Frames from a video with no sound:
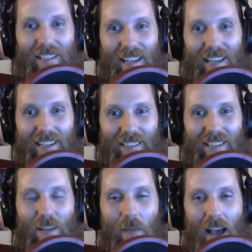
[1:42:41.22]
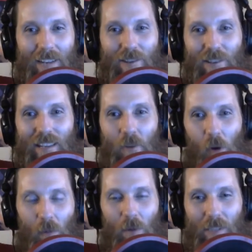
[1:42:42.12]
like imagine that
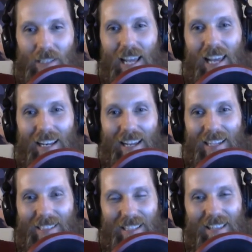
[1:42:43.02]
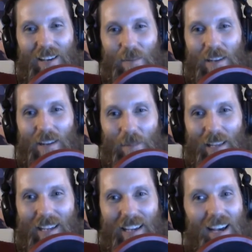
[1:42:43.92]
Norman was standing next to them. And I'm
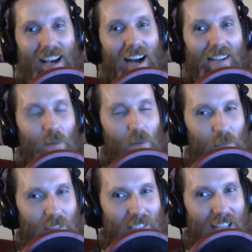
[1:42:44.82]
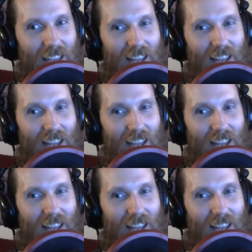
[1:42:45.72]
like, I don't know if he's dead.